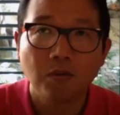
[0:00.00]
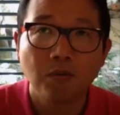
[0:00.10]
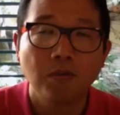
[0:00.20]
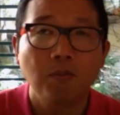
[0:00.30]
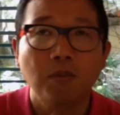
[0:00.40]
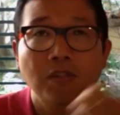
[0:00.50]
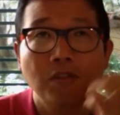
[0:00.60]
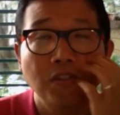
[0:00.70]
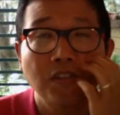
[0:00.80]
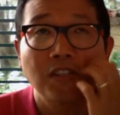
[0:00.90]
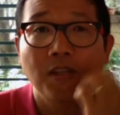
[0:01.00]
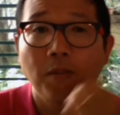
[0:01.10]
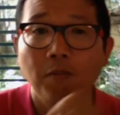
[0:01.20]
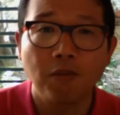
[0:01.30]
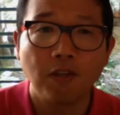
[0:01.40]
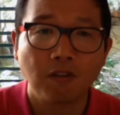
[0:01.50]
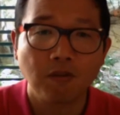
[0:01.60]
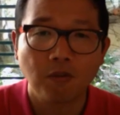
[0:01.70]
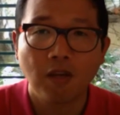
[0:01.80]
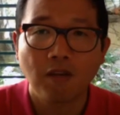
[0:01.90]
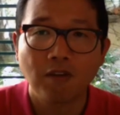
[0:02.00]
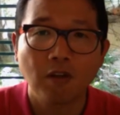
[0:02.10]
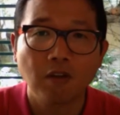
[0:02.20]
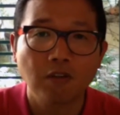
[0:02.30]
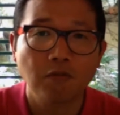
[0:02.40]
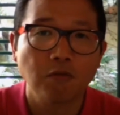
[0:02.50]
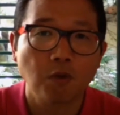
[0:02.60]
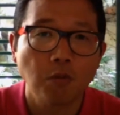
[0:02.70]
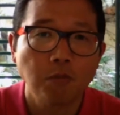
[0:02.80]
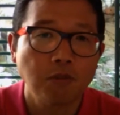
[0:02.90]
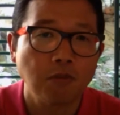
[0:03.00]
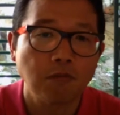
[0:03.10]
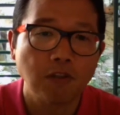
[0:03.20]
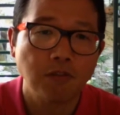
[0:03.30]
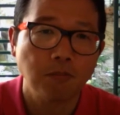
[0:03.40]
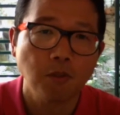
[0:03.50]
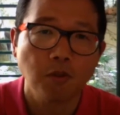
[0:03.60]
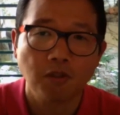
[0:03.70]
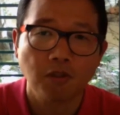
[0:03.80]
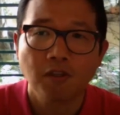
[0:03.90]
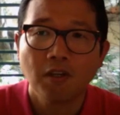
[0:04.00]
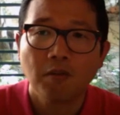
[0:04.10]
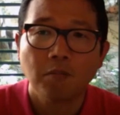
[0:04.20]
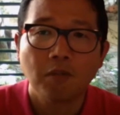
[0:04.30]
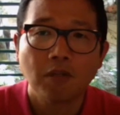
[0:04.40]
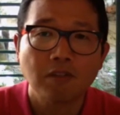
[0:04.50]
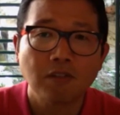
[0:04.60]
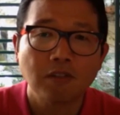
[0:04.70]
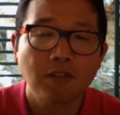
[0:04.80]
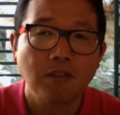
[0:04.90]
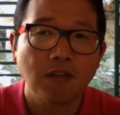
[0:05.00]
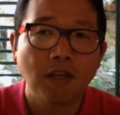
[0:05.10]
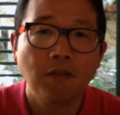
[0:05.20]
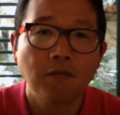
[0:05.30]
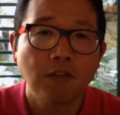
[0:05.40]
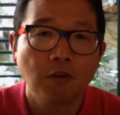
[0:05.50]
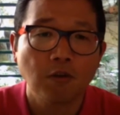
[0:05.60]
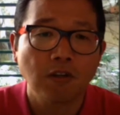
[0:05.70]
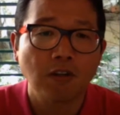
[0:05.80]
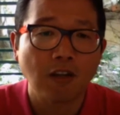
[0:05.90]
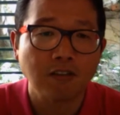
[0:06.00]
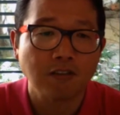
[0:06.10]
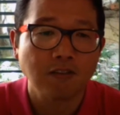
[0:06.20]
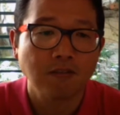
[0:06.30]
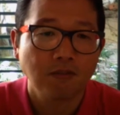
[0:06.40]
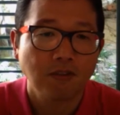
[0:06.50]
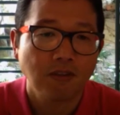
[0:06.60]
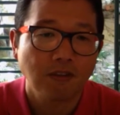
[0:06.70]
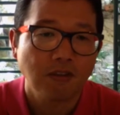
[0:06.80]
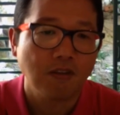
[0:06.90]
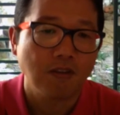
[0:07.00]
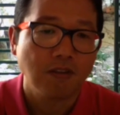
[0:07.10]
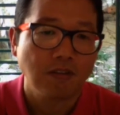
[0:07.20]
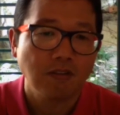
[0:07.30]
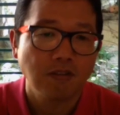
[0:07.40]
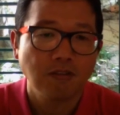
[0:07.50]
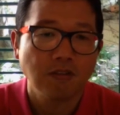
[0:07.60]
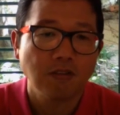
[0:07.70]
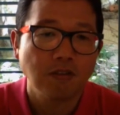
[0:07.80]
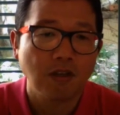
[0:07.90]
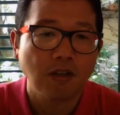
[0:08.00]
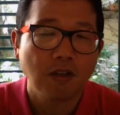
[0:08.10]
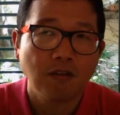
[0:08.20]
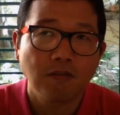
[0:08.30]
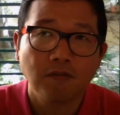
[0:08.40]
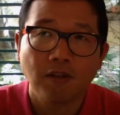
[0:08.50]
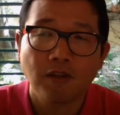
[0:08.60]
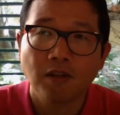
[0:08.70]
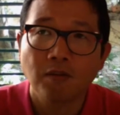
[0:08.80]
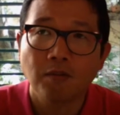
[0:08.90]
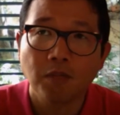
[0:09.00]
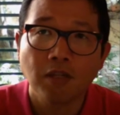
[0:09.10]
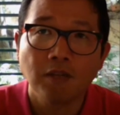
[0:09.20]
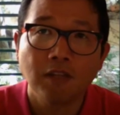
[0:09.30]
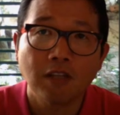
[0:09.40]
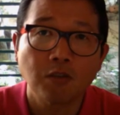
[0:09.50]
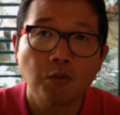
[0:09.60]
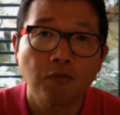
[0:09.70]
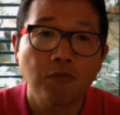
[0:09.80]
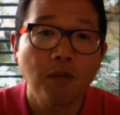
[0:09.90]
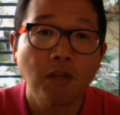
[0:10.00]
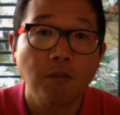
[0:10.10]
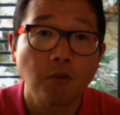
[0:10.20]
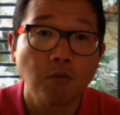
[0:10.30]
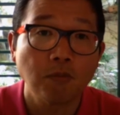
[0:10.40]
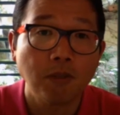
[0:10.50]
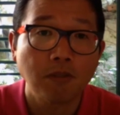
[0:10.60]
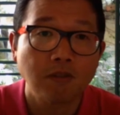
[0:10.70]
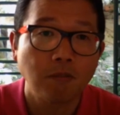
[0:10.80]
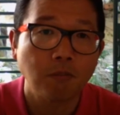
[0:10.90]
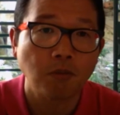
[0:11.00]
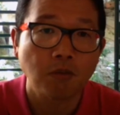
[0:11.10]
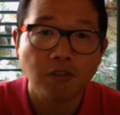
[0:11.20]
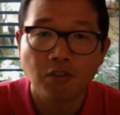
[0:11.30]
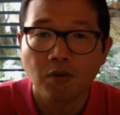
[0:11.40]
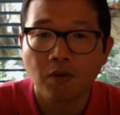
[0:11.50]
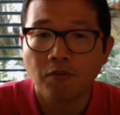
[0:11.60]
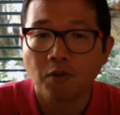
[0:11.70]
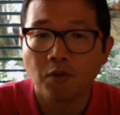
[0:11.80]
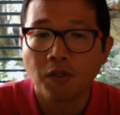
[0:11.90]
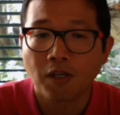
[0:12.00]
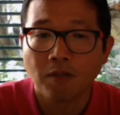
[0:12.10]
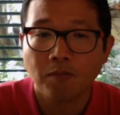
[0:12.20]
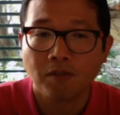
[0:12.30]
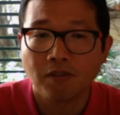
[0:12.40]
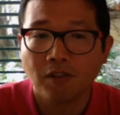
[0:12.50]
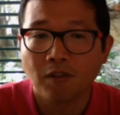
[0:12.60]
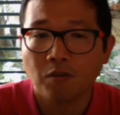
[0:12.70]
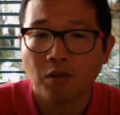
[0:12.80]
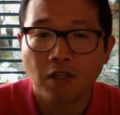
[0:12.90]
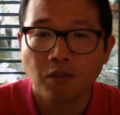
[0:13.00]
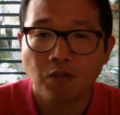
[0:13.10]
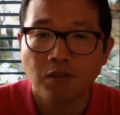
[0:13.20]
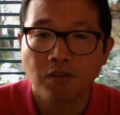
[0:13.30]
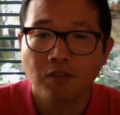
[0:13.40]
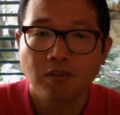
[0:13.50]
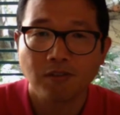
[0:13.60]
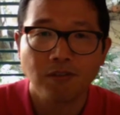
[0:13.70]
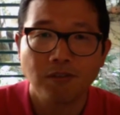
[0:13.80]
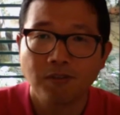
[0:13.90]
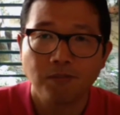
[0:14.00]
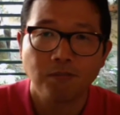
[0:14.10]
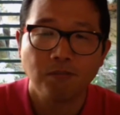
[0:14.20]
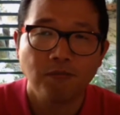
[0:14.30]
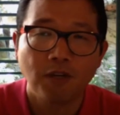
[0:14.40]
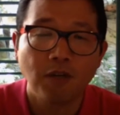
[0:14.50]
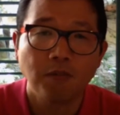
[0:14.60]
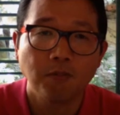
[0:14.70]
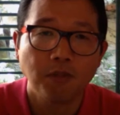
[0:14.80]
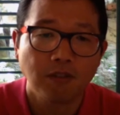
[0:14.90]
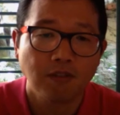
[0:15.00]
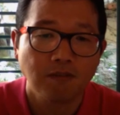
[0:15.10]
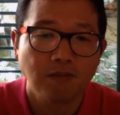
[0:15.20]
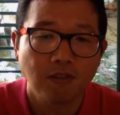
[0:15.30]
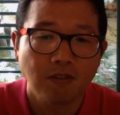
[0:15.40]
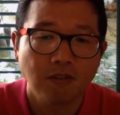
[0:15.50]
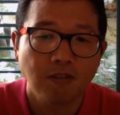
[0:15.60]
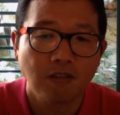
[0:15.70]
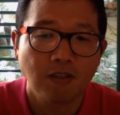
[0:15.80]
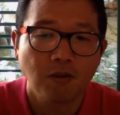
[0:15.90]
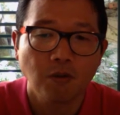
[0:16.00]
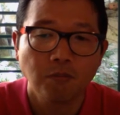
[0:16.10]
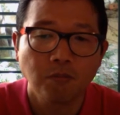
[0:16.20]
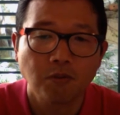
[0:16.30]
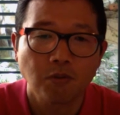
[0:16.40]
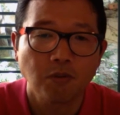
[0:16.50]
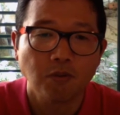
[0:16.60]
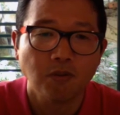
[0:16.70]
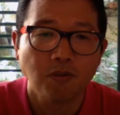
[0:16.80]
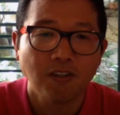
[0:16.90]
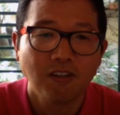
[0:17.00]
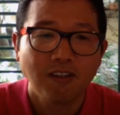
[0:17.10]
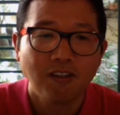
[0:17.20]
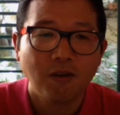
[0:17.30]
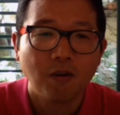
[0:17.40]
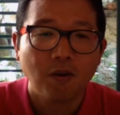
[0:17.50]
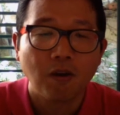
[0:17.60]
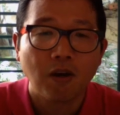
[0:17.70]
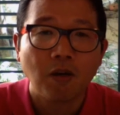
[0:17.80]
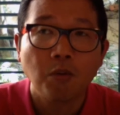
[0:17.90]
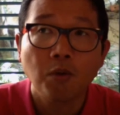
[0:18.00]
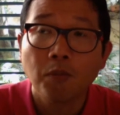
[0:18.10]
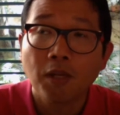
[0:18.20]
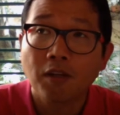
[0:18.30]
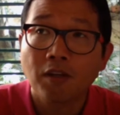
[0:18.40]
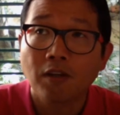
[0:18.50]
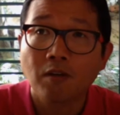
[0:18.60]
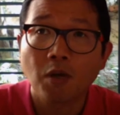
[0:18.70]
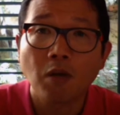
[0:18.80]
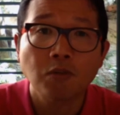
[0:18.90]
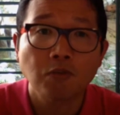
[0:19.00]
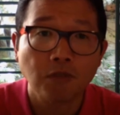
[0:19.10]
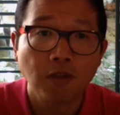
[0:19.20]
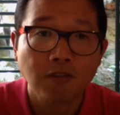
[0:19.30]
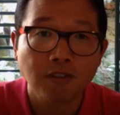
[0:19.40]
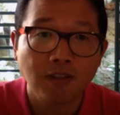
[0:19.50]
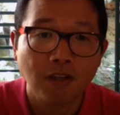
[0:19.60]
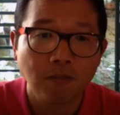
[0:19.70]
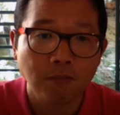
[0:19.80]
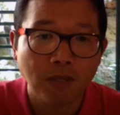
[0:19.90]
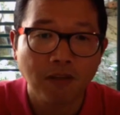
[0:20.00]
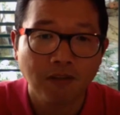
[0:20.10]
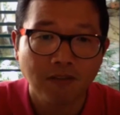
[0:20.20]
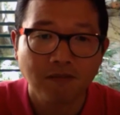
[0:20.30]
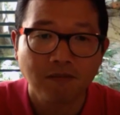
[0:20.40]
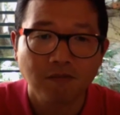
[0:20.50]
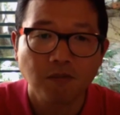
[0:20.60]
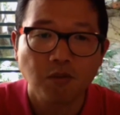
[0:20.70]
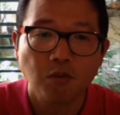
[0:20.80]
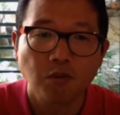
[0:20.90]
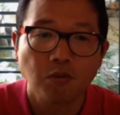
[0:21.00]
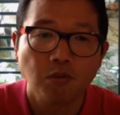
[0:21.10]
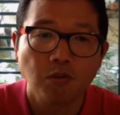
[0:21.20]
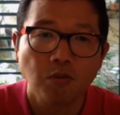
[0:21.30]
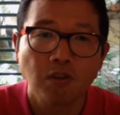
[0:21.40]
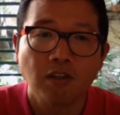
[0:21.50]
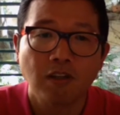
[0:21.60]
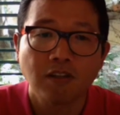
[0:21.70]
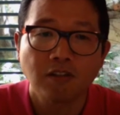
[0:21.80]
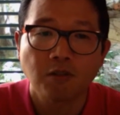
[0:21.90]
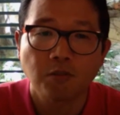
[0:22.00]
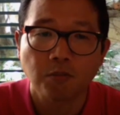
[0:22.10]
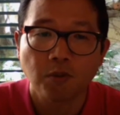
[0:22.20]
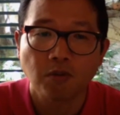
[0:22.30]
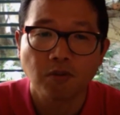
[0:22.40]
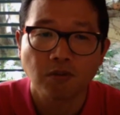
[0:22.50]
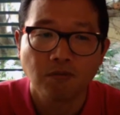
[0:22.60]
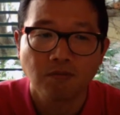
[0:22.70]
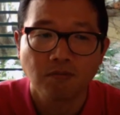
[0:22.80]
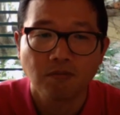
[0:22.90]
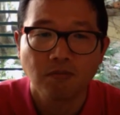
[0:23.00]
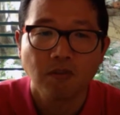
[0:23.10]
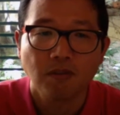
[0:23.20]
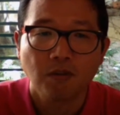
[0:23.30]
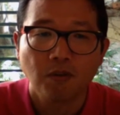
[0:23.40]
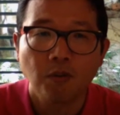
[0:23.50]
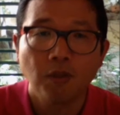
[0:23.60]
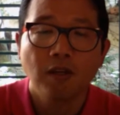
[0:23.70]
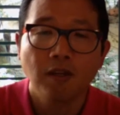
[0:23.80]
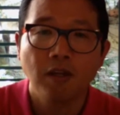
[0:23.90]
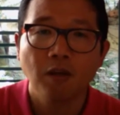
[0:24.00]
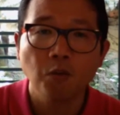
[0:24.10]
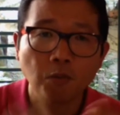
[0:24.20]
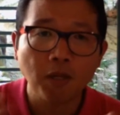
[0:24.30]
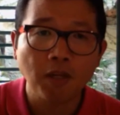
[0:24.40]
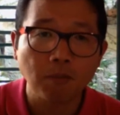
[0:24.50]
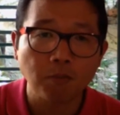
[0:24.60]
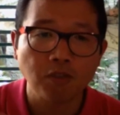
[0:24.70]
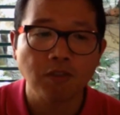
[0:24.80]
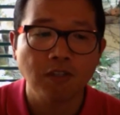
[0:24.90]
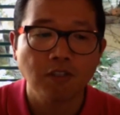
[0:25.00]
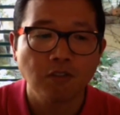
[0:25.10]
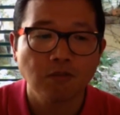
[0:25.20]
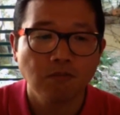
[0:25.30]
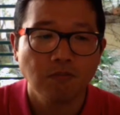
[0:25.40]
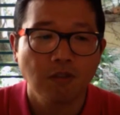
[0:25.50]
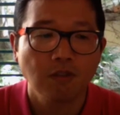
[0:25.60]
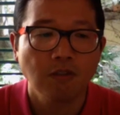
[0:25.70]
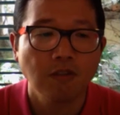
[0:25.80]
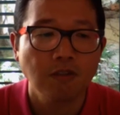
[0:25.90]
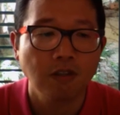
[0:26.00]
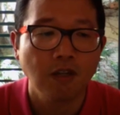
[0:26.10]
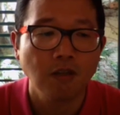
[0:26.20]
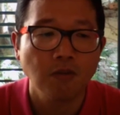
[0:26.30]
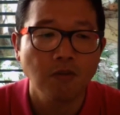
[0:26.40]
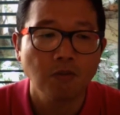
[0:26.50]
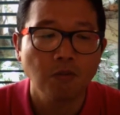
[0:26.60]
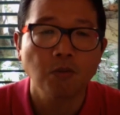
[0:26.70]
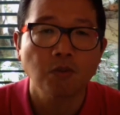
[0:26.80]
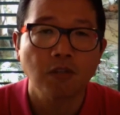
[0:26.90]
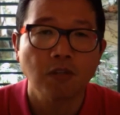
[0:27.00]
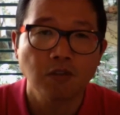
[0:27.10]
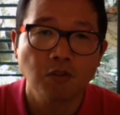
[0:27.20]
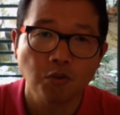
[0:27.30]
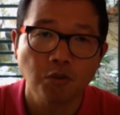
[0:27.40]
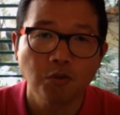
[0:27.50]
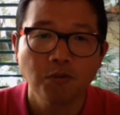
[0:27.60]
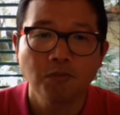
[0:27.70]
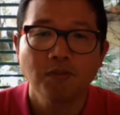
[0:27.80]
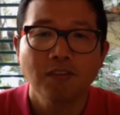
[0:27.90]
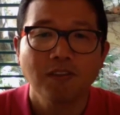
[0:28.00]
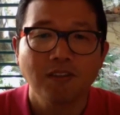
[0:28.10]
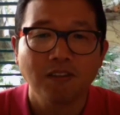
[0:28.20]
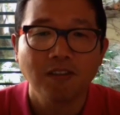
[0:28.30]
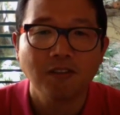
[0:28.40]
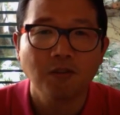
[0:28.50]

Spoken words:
in Brazil it's the same thing. We have a lot of groups in Facebook, but anything organized. And I believe that with Make Movement, the potential of origami in education, it's very big. And I will make a crowdfunding campaign to organize this portal. When I will make a presentation and I will send to you, and